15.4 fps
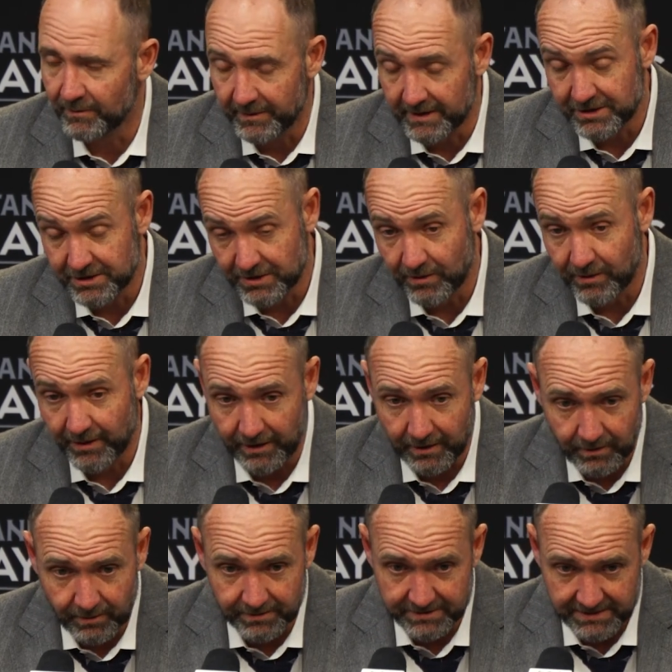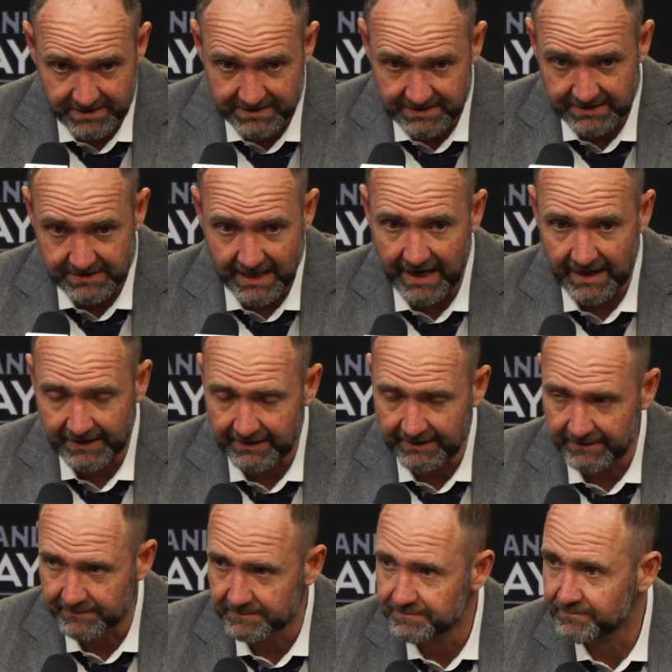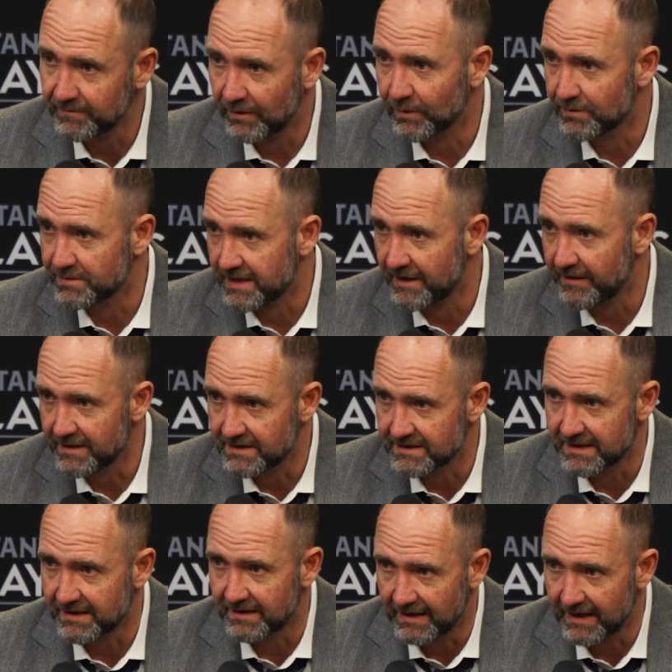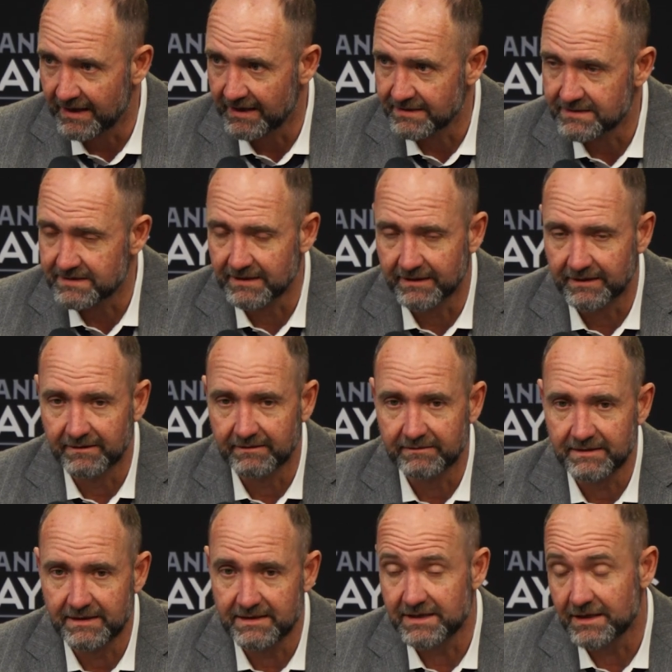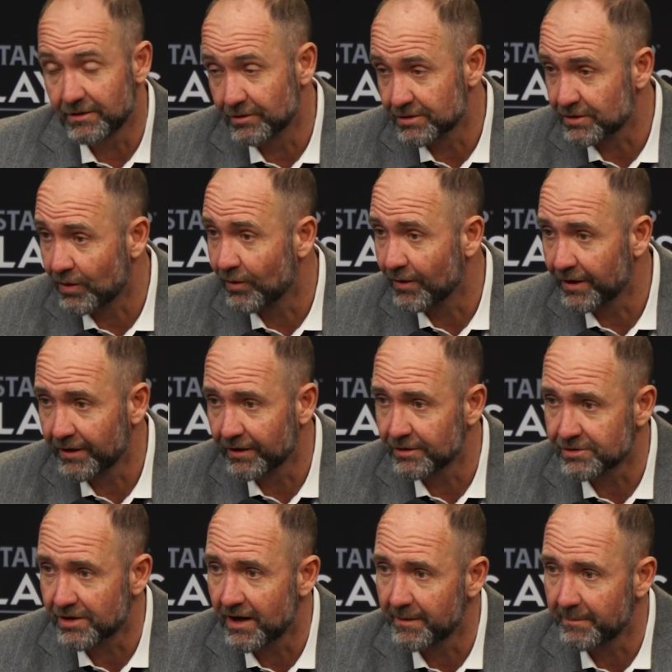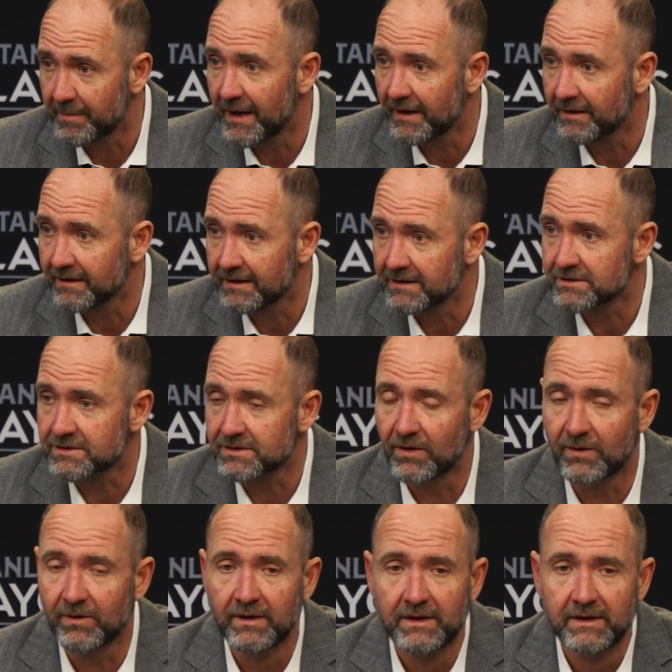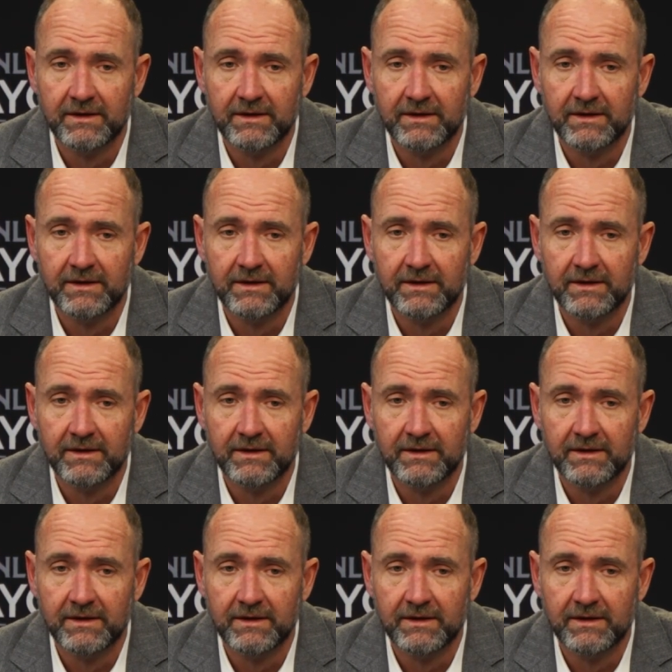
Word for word: When he's scoring goals, he's attacking those areas of the ice, and he's either scoring or drawing penalties. So,